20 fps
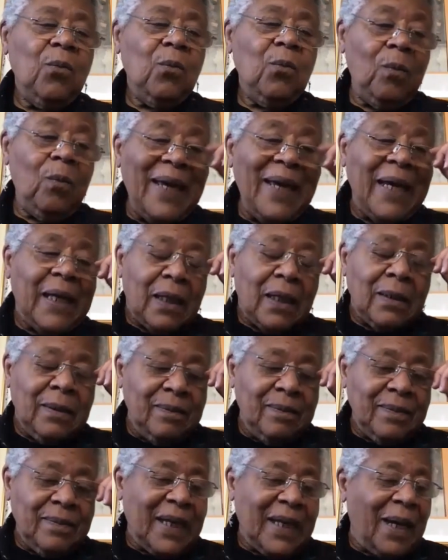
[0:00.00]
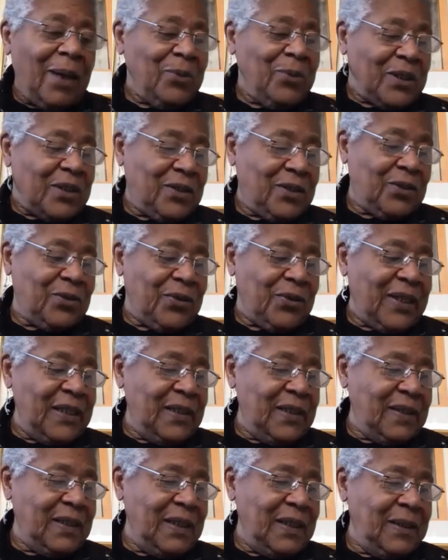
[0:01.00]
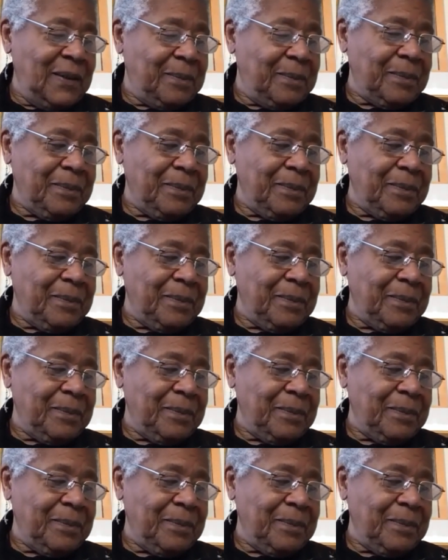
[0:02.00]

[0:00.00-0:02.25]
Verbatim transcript: Well, that was crazy.